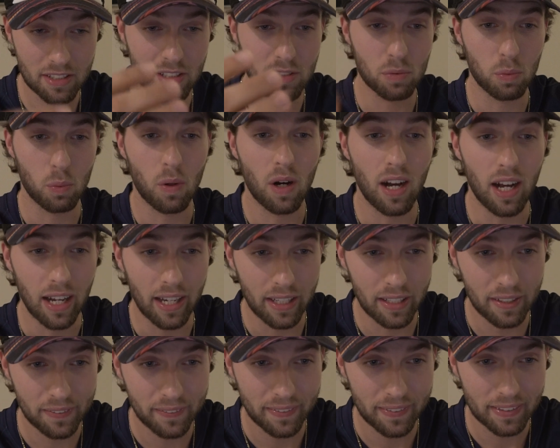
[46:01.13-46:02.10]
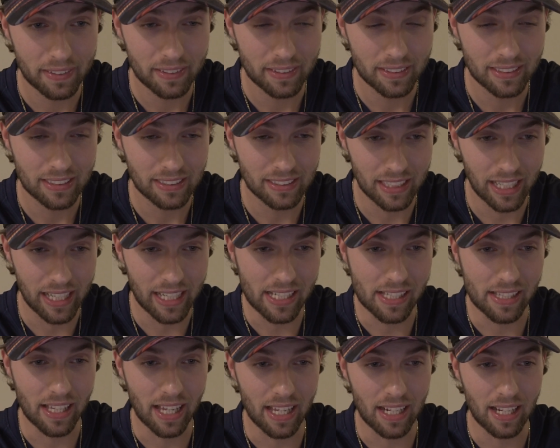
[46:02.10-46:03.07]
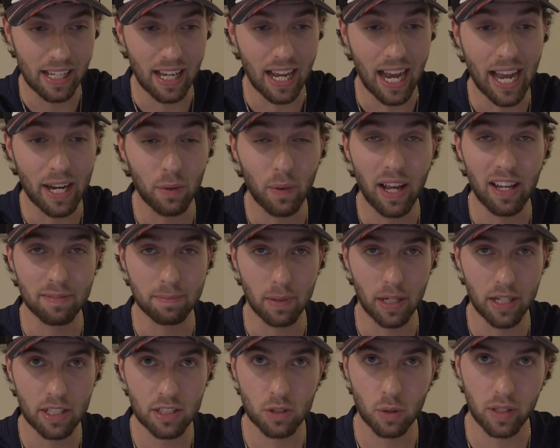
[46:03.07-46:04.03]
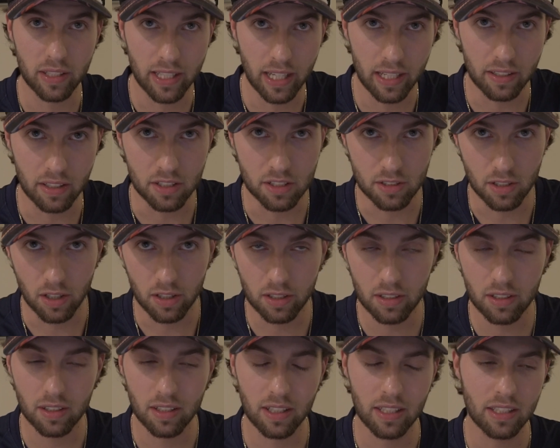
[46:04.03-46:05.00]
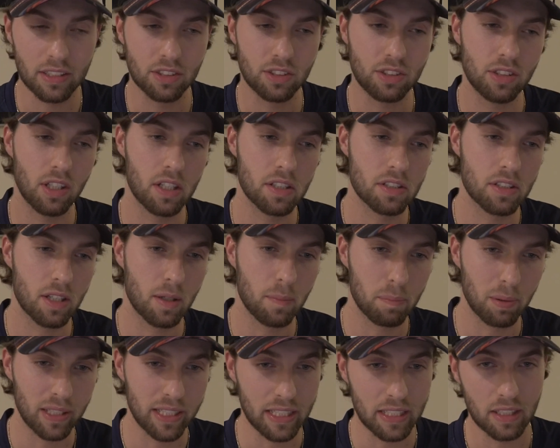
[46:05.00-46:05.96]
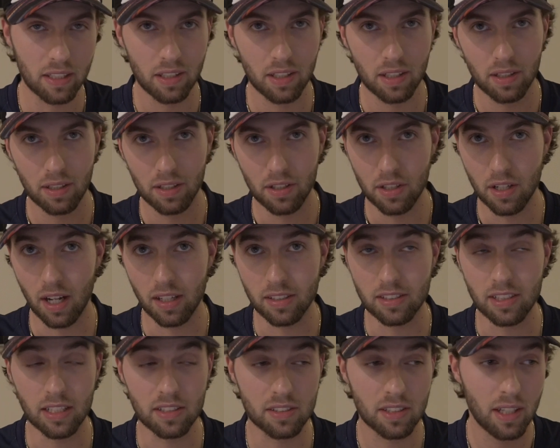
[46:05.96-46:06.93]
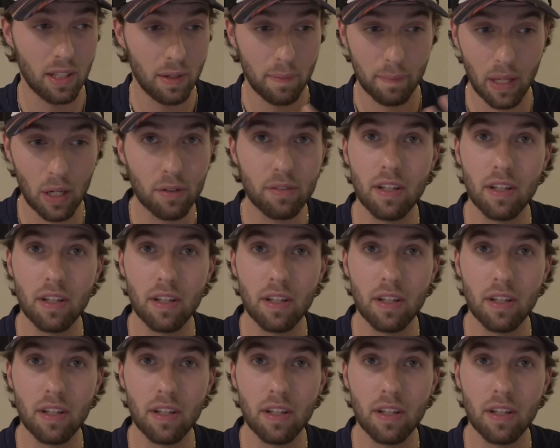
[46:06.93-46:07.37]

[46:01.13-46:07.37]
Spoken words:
This is why saying that I don't have money so I can't get started is just complete nonsense.